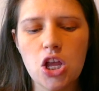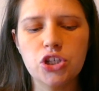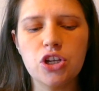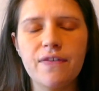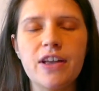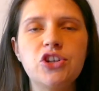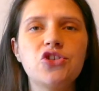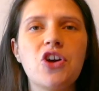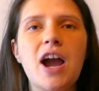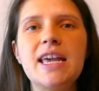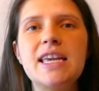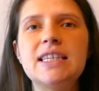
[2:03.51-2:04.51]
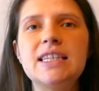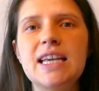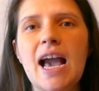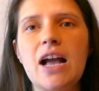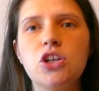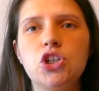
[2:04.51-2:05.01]
So they're trying to
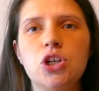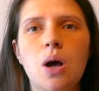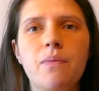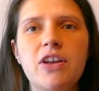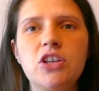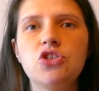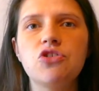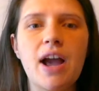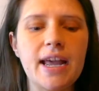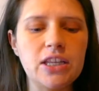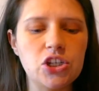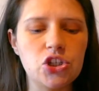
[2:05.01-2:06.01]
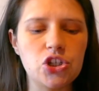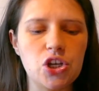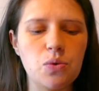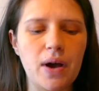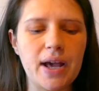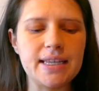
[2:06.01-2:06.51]
catch up. They're trying to
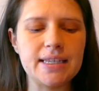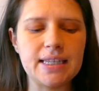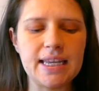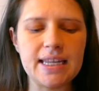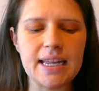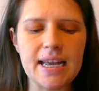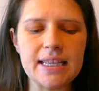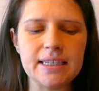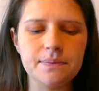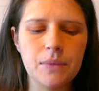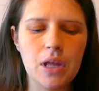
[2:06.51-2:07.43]
do what is needed.